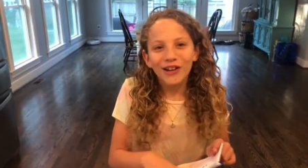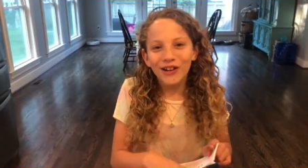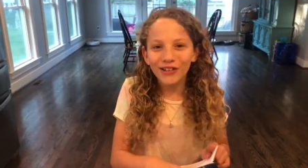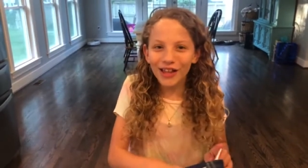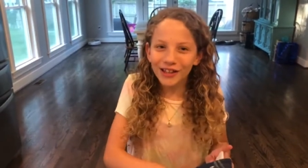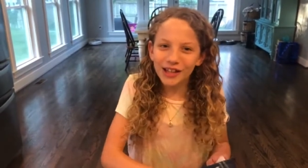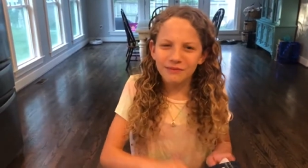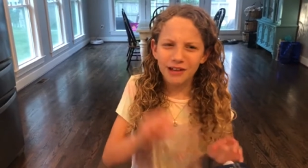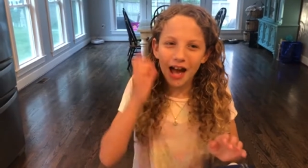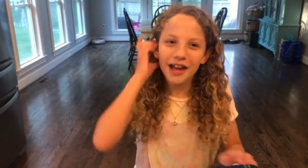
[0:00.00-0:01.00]
Good luck,
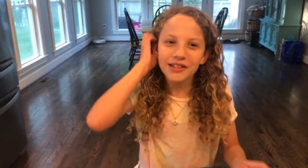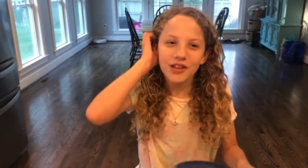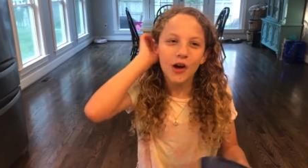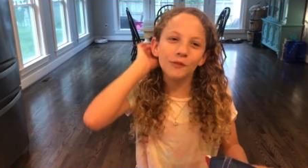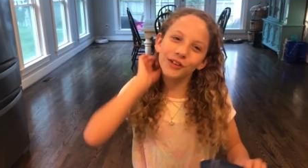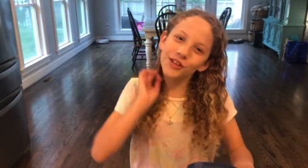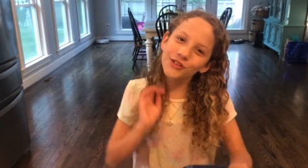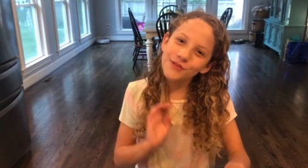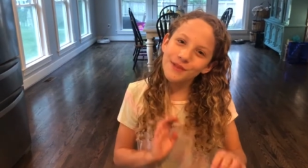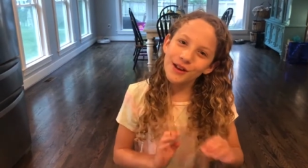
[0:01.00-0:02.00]
guys. Hopefully you
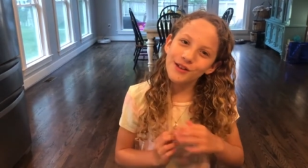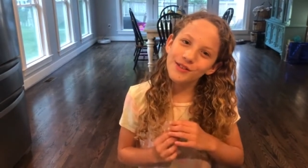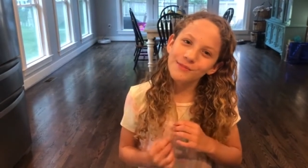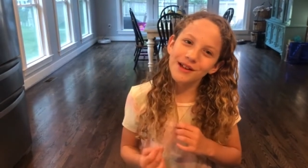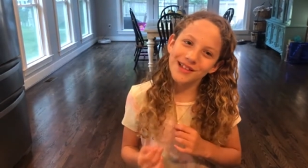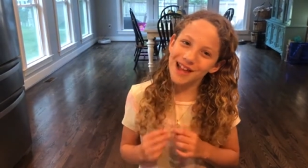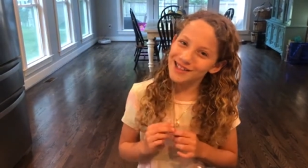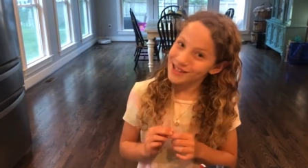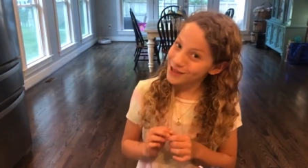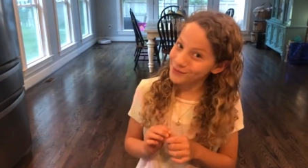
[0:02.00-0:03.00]
do better than my
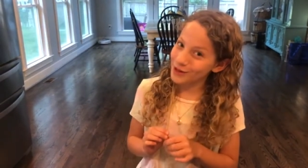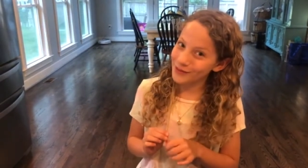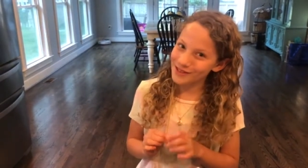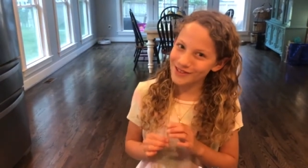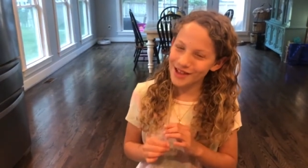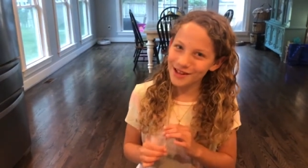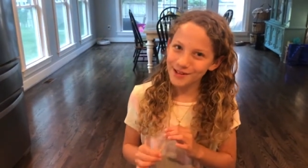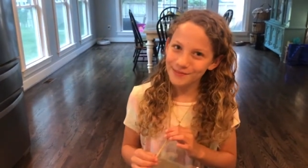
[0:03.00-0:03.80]
dad's teams always did.